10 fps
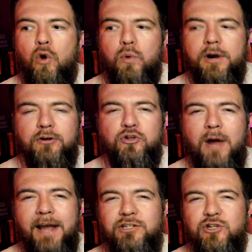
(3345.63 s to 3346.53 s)
we are
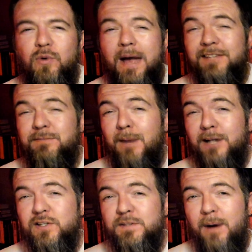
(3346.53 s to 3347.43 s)
trying to, as
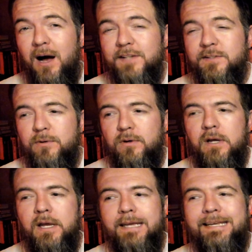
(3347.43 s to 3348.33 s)
much as possible,
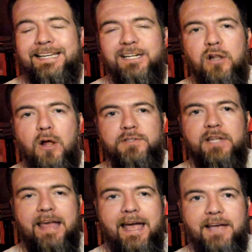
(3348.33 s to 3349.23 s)
get close to
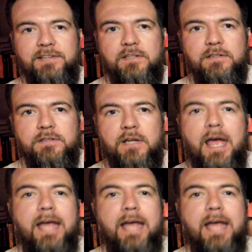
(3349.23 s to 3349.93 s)
that essence.